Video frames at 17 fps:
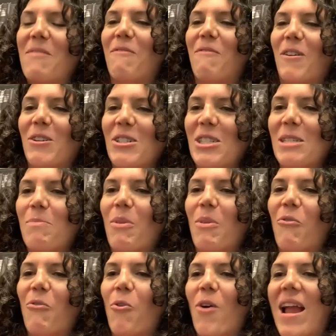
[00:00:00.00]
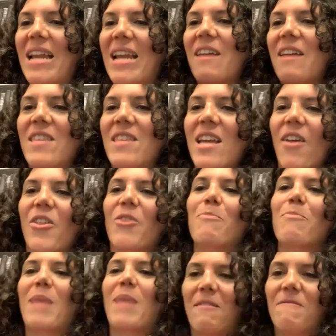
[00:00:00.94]
first before any of the other
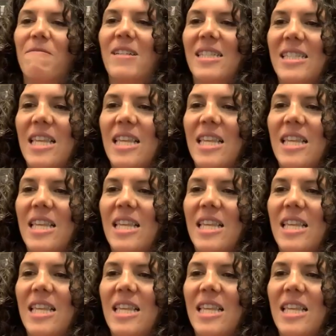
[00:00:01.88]
benefits